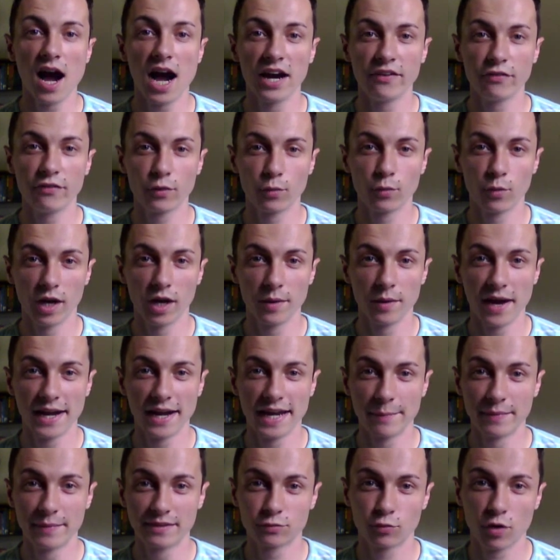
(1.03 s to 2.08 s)
Hi everyone, my
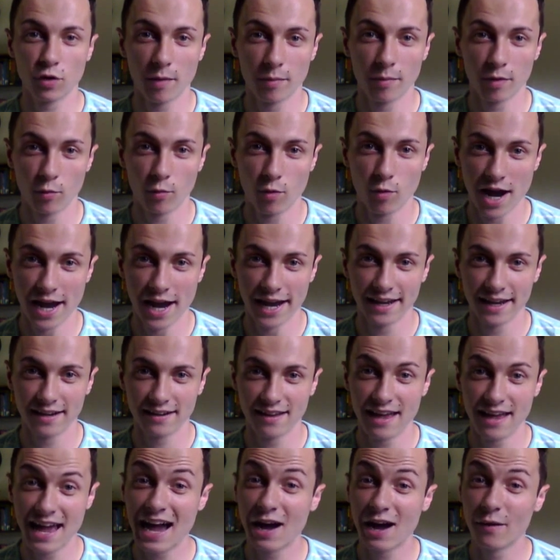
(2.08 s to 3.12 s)
name is Robert Wyatt.
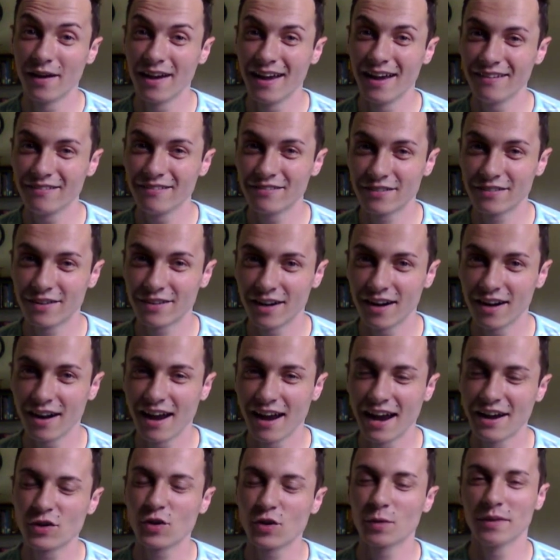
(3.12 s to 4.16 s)
However,
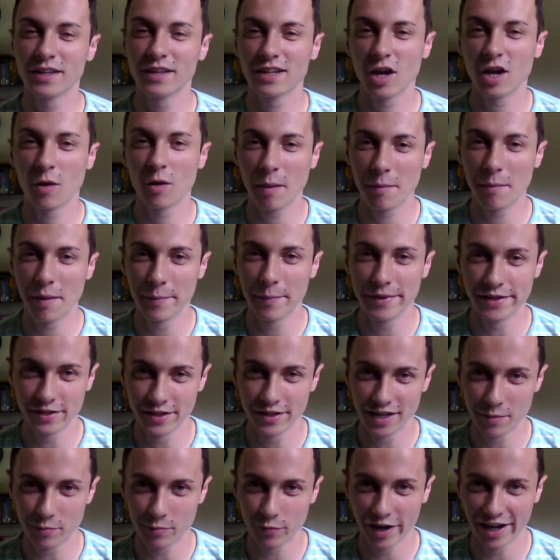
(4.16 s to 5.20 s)
I normally go by my middle
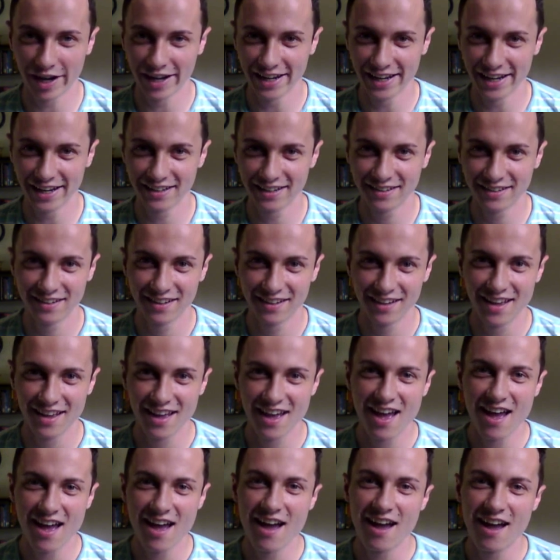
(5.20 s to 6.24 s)
name Brandon.
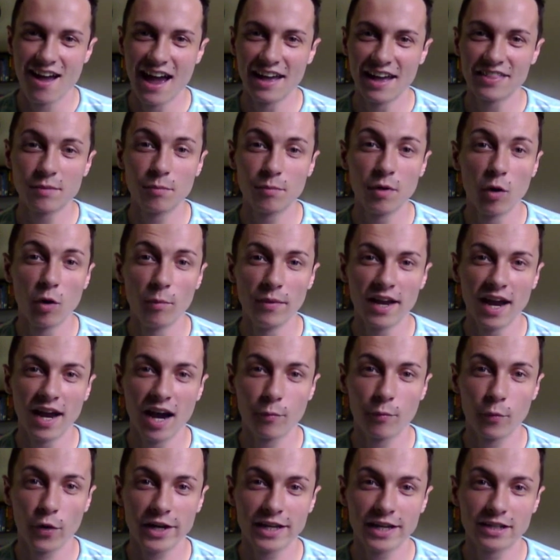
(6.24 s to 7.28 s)
At the moment,
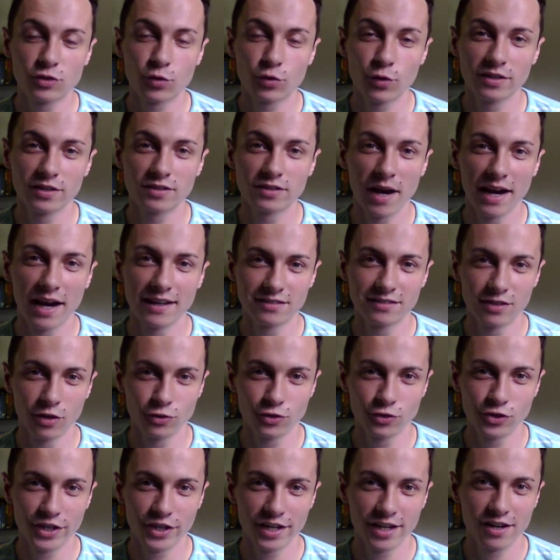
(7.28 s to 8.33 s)
I'm working towards my
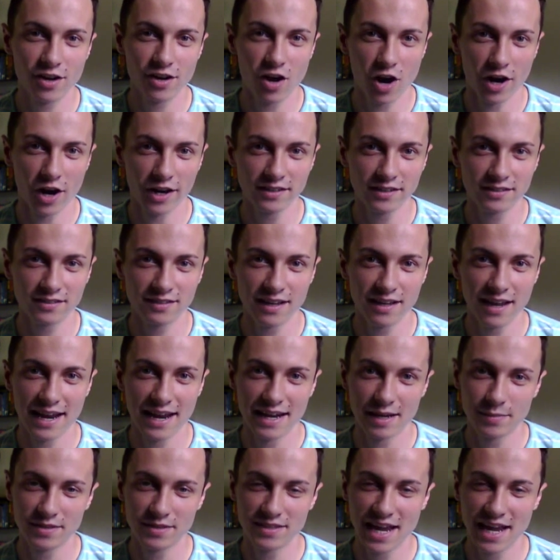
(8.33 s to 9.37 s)
Associate in Arts
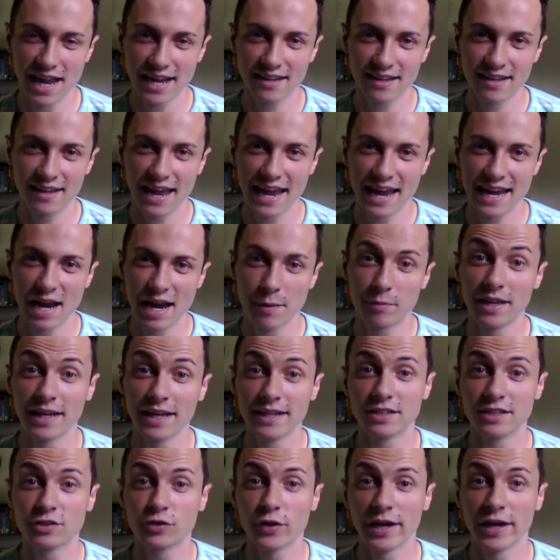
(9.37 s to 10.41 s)
at Ape and I
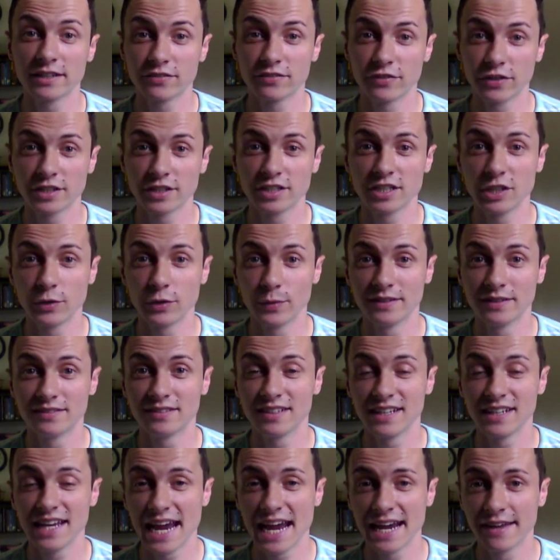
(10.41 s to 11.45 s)
plan to transfer to
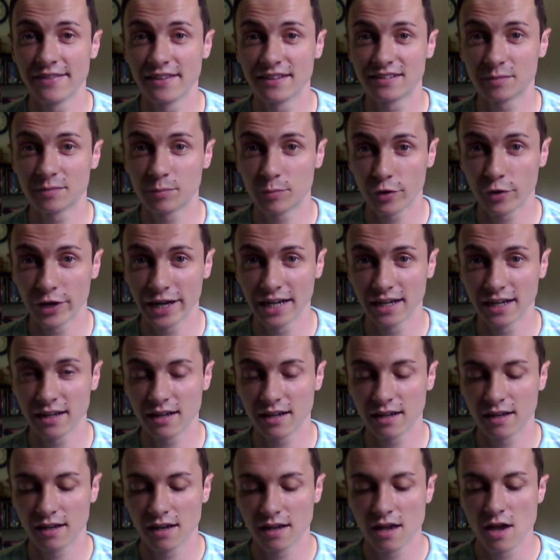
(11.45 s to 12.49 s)
UNCA in the spring.